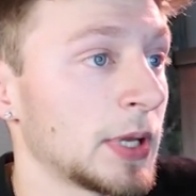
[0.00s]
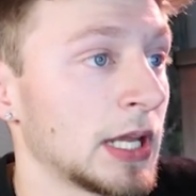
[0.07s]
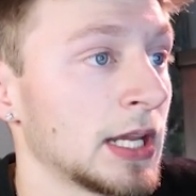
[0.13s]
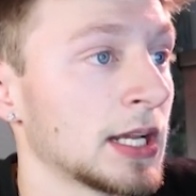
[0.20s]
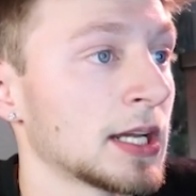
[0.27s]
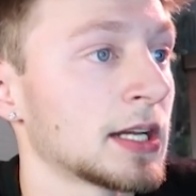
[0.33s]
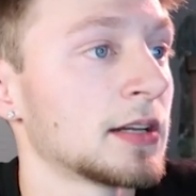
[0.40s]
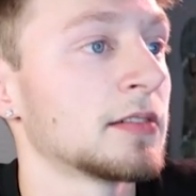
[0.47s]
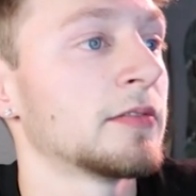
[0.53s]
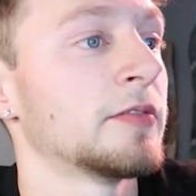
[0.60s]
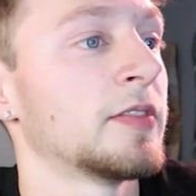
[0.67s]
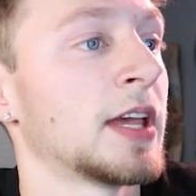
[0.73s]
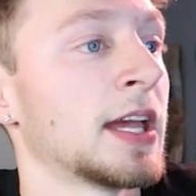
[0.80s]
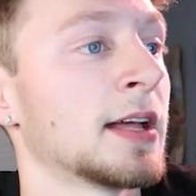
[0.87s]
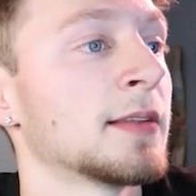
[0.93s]
pink
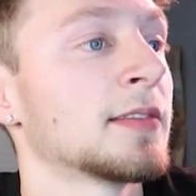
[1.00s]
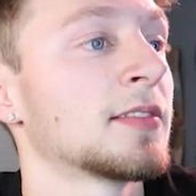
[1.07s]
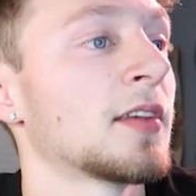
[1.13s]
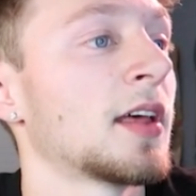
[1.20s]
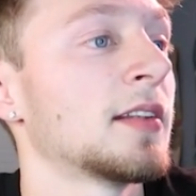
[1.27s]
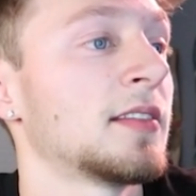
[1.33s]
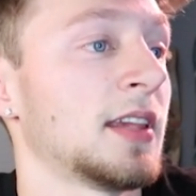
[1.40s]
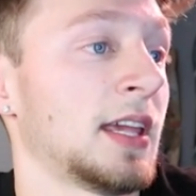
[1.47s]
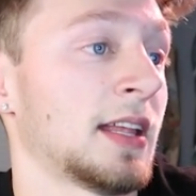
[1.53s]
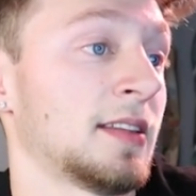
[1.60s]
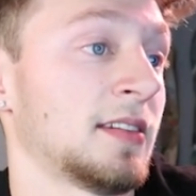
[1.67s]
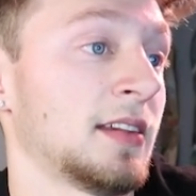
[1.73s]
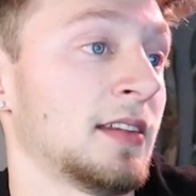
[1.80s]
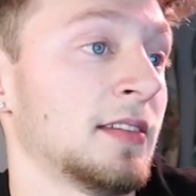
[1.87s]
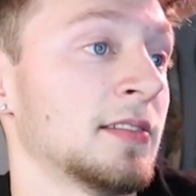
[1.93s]
Vans
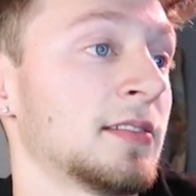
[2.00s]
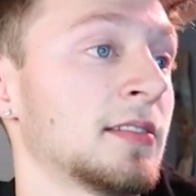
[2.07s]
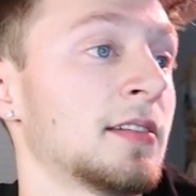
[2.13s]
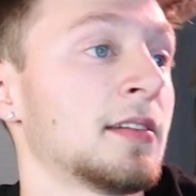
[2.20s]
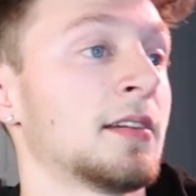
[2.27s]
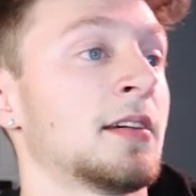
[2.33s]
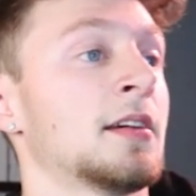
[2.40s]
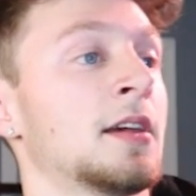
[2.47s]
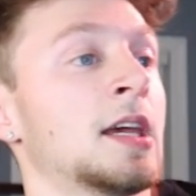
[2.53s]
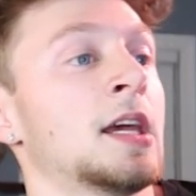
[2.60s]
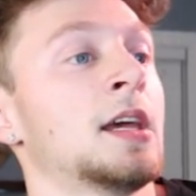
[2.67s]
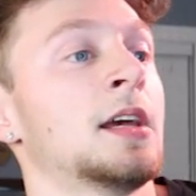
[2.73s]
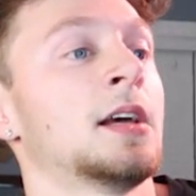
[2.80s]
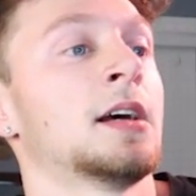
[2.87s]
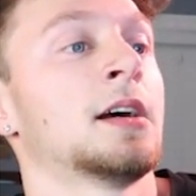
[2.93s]
Tnts.
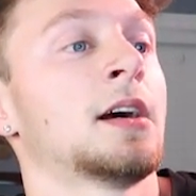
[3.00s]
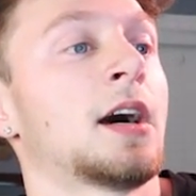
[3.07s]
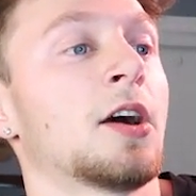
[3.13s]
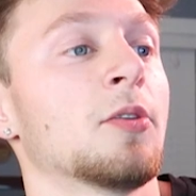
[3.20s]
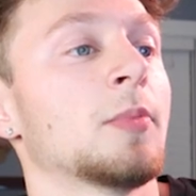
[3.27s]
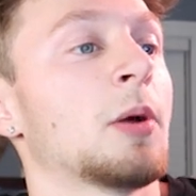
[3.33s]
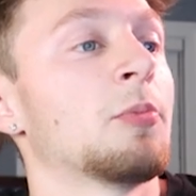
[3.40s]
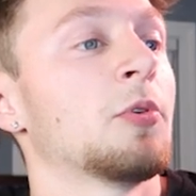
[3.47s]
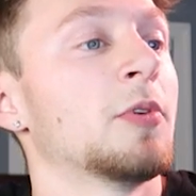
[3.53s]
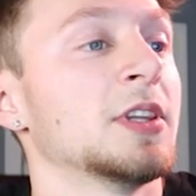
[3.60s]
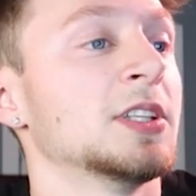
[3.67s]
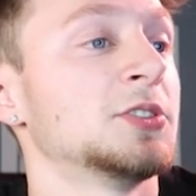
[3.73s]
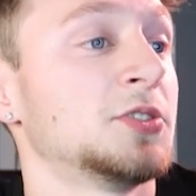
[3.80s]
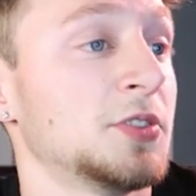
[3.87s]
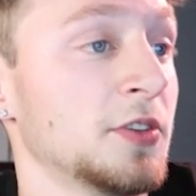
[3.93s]
I remember when
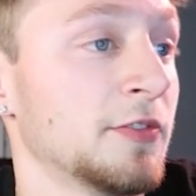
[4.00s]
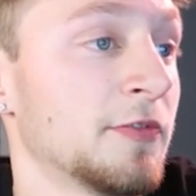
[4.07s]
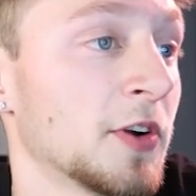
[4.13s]
this shoe